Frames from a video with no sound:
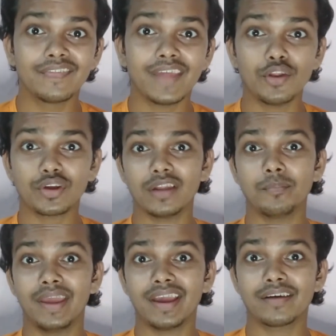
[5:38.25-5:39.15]
than you
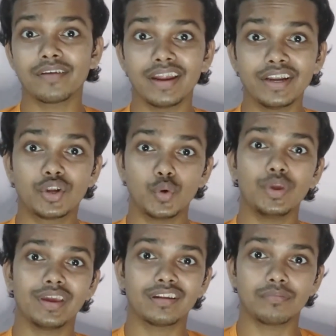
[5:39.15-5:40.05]
can make in 2
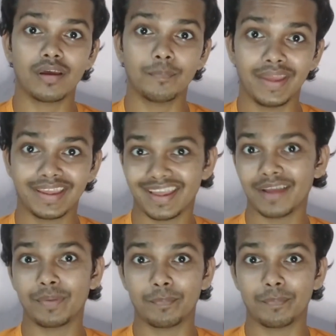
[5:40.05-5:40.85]
years by making